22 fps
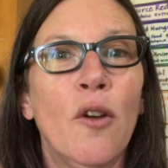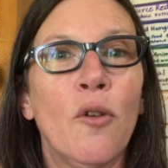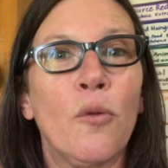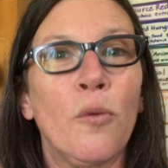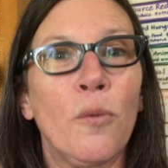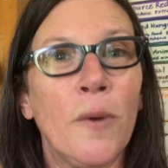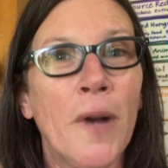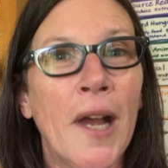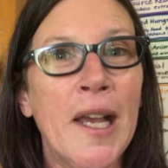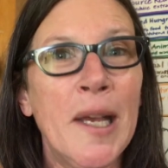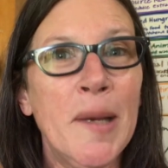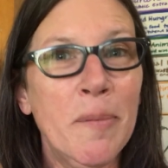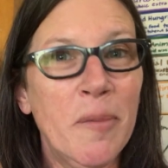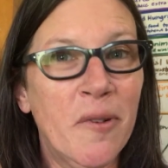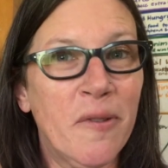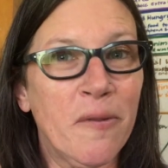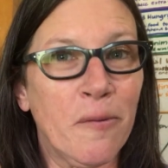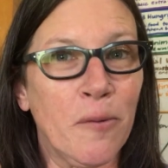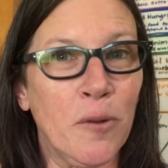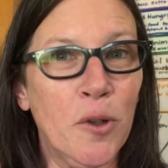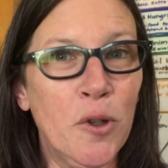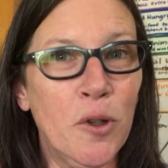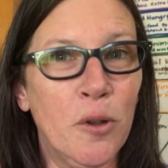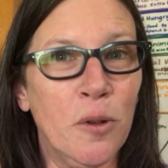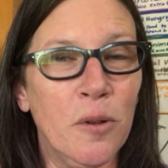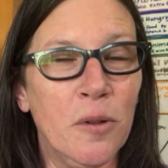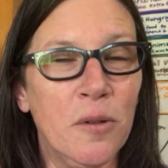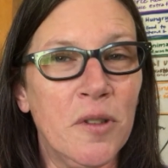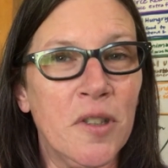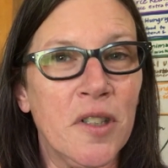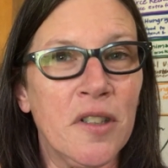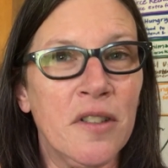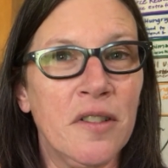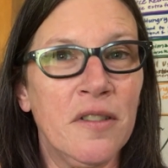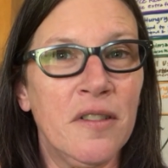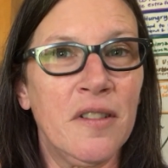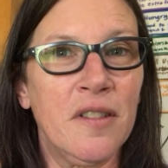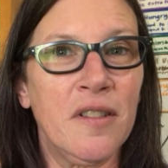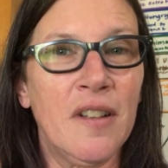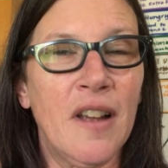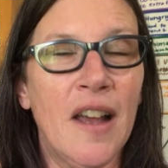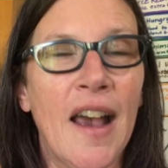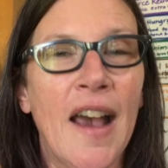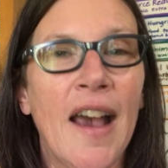ripe fruit
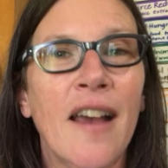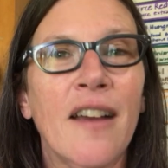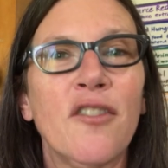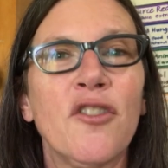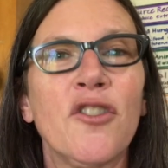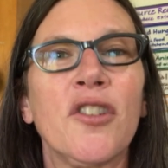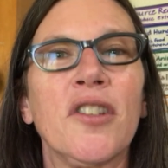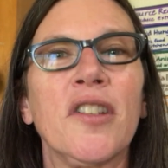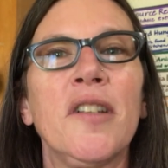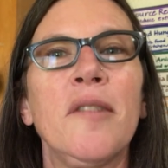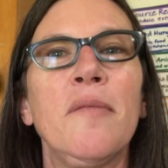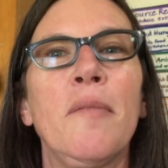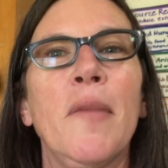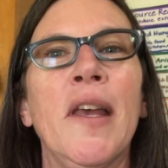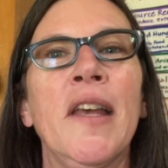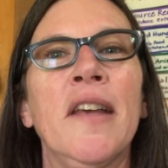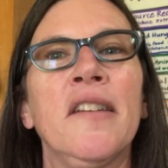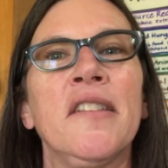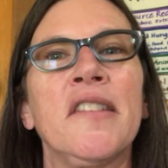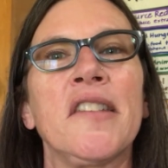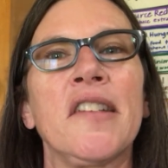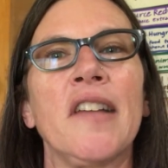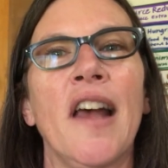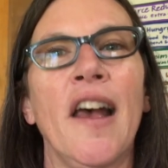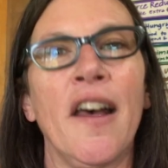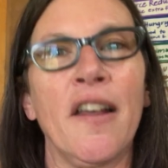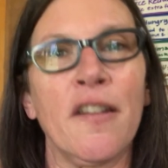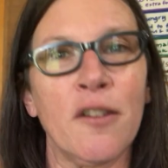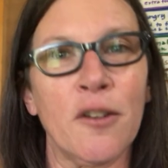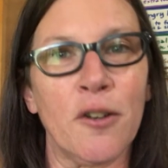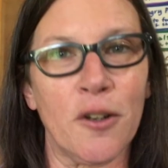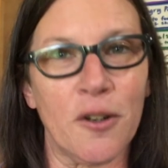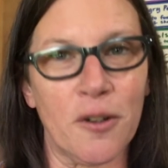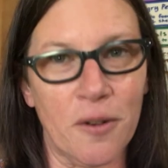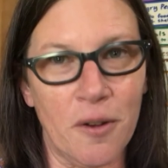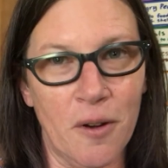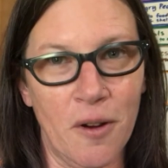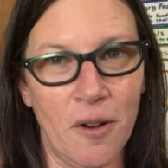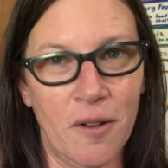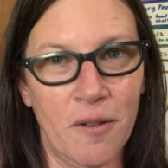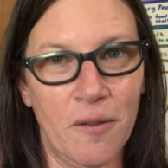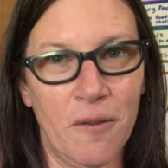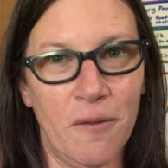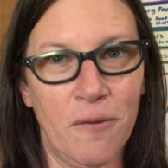actually makes other
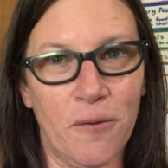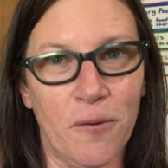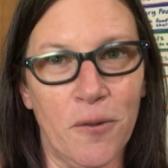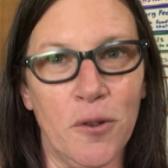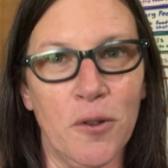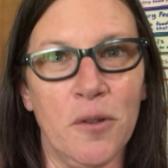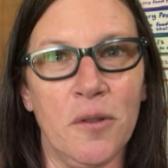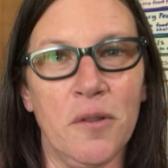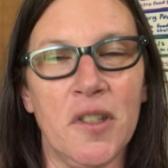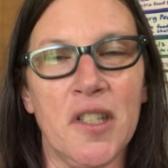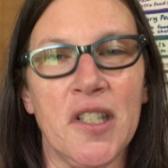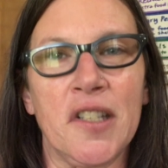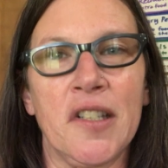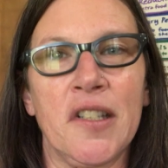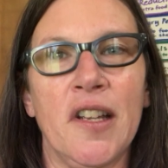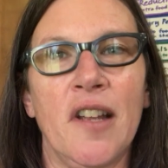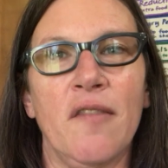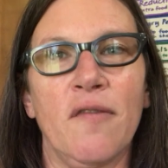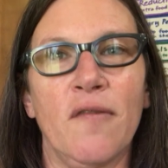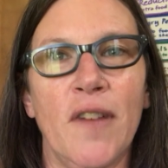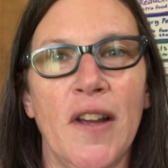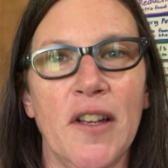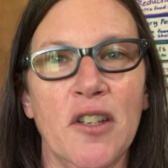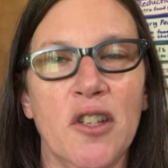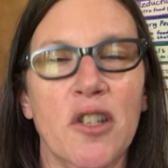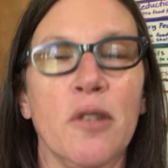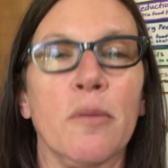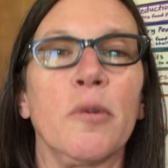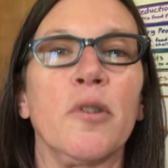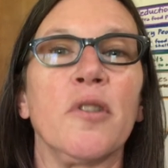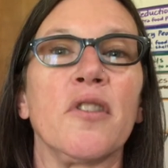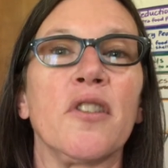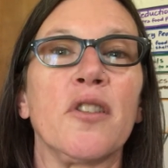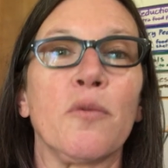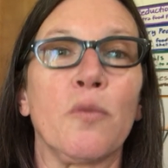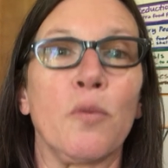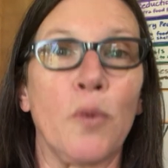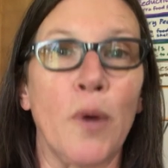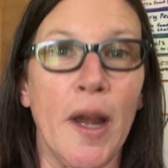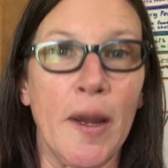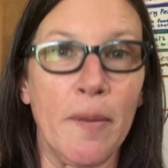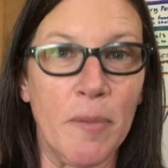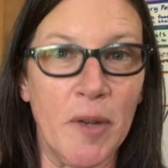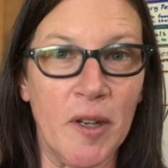fruits and vegetables
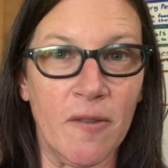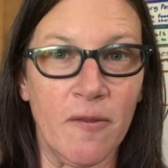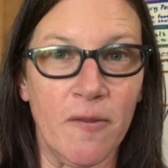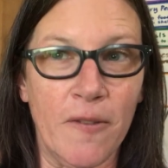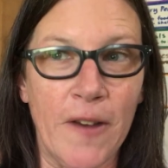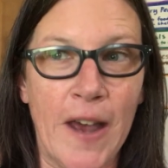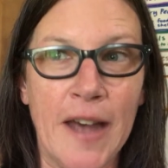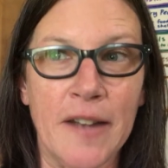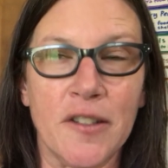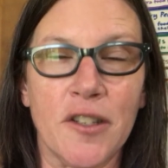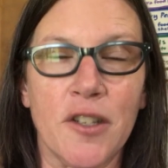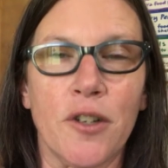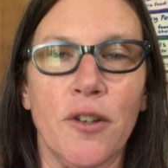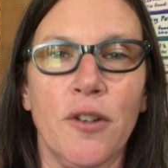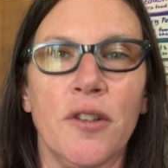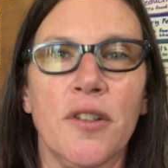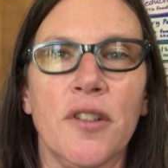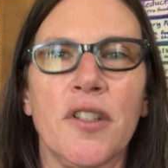ripen faster.